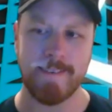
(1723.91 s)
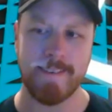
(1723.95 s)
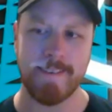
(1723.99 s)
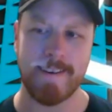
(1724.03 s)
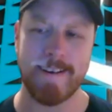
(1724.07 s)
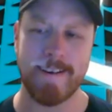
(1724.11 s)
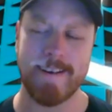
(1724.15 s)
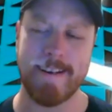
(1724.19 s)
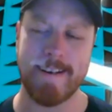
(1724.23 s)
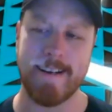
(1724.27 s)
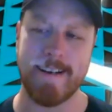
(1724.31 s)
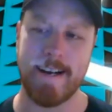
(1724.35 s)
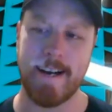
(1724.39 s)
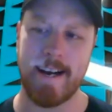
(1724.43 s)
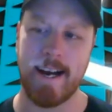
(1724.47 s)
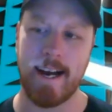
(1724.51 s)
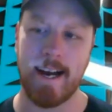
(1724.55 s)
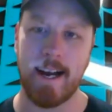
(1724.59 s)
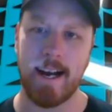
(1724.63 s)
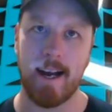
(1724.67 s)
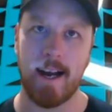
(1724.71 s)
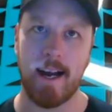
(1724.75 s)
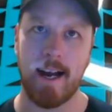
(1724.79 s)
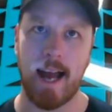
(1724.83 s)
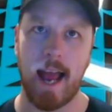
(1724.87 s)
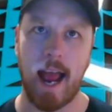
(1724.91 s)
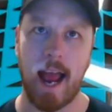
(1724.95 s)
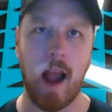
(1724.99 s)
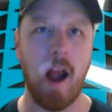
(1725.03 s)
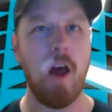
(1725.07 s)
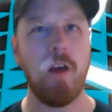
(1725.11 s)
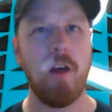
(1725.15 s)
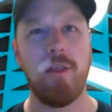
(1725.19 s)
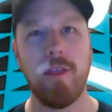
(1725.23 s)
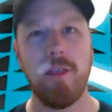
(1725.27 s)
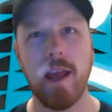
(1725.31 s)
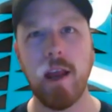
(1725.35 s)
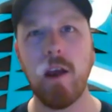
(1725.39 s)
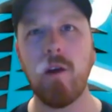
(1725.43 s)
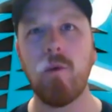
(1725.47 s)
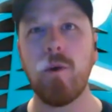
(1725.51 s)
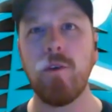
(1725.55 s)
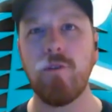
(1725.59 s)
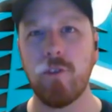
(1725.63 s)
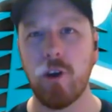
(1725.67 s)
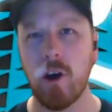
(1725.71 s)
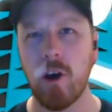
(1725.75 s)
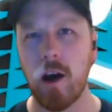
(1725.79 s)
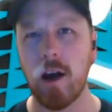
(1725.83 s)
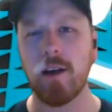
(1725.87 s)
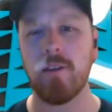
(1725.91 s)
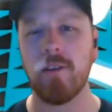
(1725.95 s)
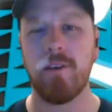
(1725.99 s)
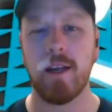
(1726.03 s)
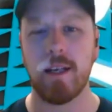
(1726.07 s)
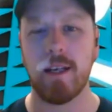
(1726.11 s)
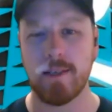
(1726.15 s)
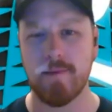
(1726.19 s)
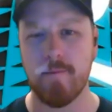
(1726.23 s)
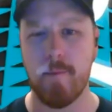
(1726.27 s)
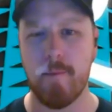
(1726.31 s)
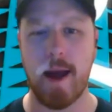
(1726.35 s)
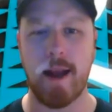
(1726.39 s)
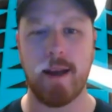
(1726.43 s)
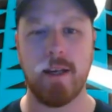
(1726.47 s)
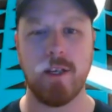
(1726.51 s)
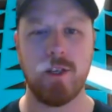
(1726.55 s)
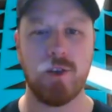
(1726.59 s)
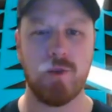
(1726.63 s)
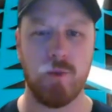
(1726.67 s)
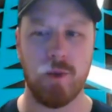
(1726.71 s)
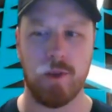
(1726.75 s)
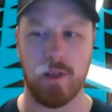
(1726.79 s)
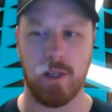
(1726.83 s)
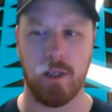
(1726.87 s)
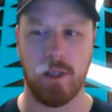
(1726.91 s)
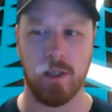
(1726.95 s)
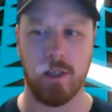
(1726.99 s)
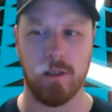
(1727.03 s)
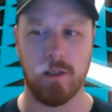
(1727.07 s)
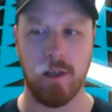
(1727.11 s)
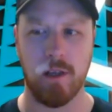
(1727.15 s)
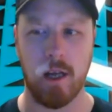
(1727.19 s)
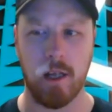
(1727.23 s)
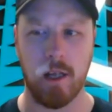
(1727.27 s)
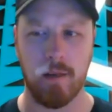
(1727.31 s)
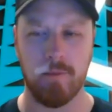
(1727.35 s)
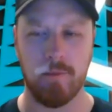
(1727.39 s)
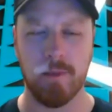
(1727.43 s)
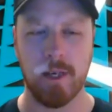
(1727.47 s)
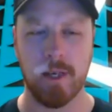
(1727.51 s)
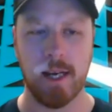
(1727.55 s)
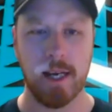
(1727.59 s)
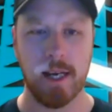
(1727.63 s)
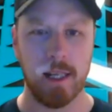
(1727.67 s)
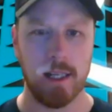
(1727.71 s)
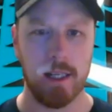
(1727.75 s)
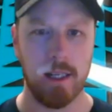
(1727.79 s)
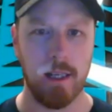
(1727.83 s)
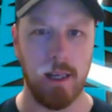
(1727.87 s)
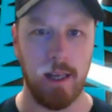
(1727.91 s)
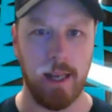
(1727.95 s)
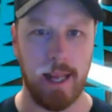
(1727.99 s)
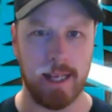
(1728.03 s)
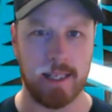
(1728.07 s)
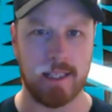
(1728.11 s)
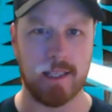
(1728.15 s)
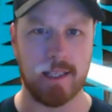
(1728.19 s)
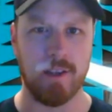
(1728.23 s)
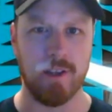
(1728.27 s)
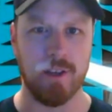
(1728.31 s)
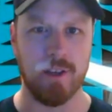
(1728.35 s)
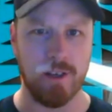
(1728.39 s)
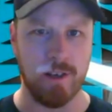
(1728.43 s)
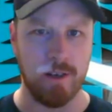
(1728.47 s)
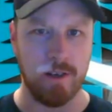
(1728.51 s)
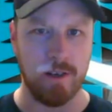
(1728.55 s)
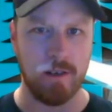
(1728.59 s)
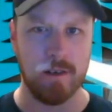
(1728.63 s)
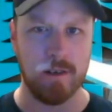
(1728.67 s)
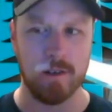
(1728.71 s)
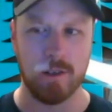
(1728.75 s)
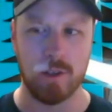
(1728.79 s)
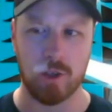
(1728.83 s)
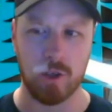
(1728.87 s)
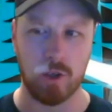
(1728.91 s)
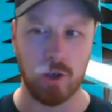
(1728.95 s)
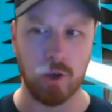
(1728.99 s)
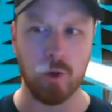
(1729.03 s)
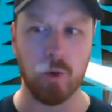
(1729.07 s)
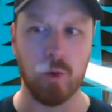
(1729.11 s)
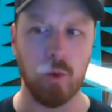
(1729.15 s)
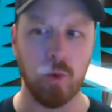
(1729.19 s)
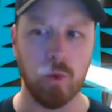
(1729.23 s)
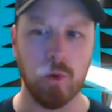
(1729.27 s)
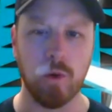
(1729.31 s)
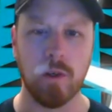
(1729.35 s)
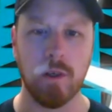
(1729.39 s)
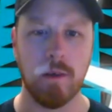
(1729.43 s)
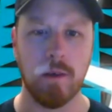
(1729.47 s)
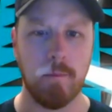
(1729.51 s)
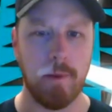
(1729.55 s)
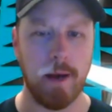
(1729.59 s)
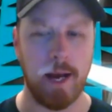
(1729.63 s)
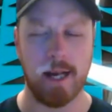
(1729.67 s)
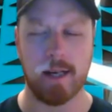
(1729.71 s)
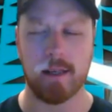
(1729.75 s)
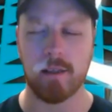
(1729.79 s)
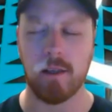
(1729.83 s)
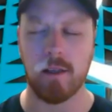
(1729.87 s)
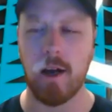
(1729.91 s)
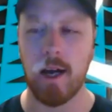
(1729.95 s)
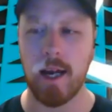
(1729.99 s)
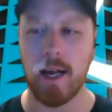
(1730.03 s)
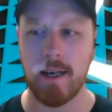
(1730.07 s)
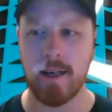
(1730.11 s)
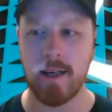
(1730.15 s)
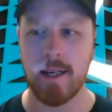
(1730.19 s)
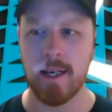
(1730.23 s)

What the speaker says: And I think we've kind of had to manage with a less than tall backline.